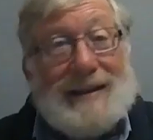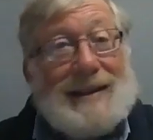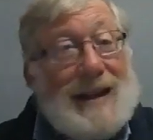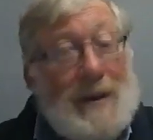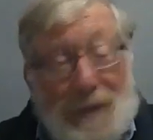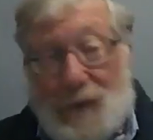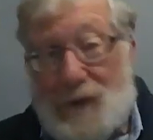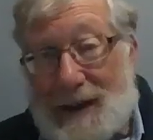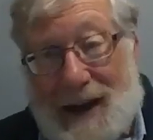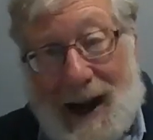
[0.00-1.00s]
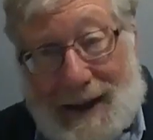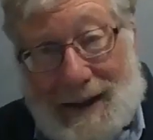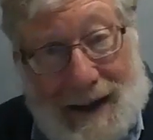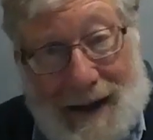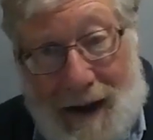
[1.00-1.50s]
different
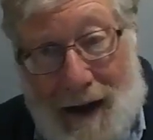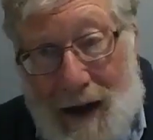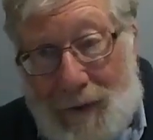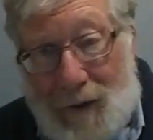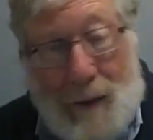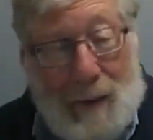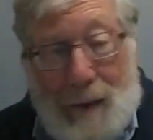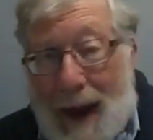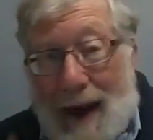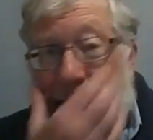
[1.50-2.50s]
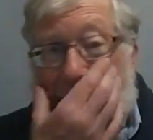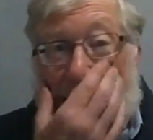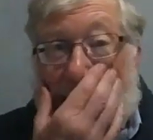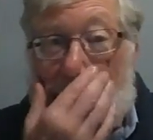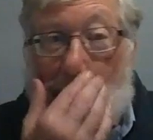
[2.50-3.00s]
idea from
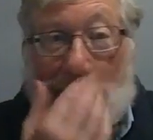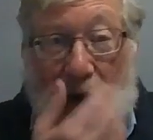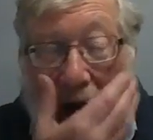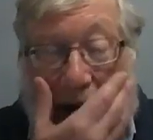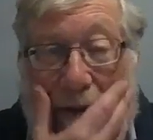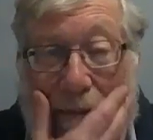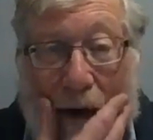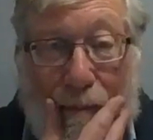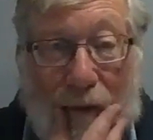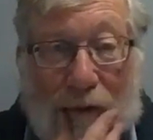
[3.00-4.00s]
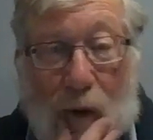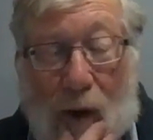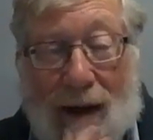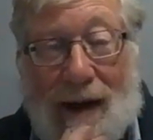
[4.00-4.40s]
anything that we've talked about before.